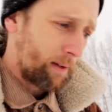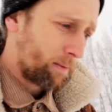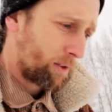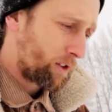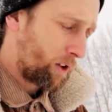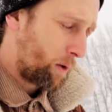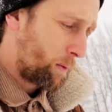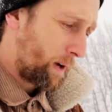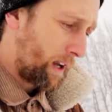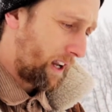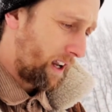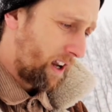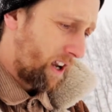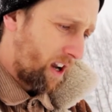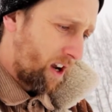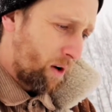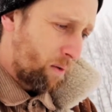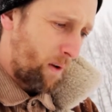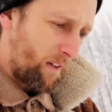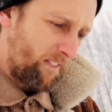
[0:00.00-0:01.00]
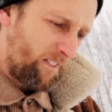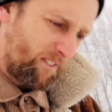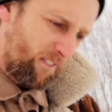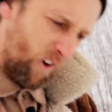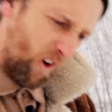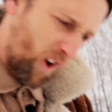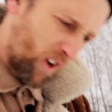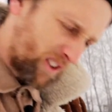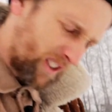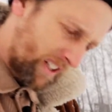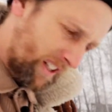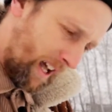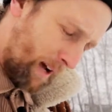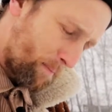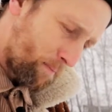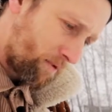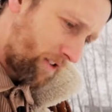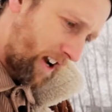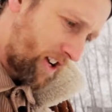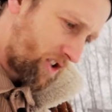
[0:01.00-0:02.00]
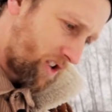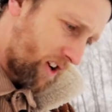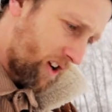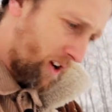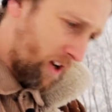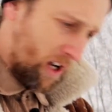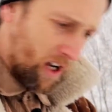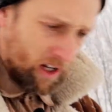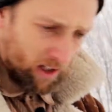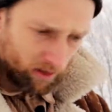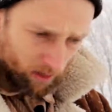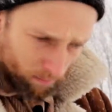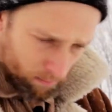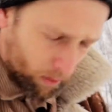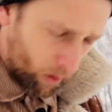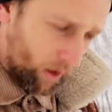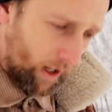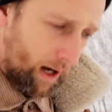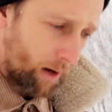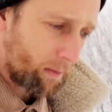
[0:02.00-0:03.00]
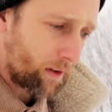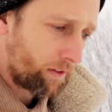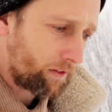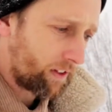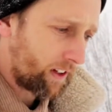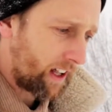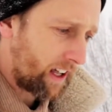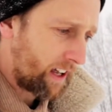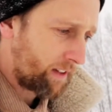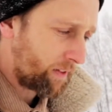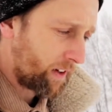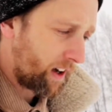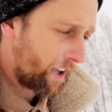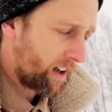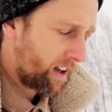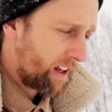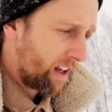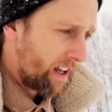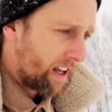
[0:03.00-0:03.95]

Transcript: So we're forcing that pressure to pull out the flavour.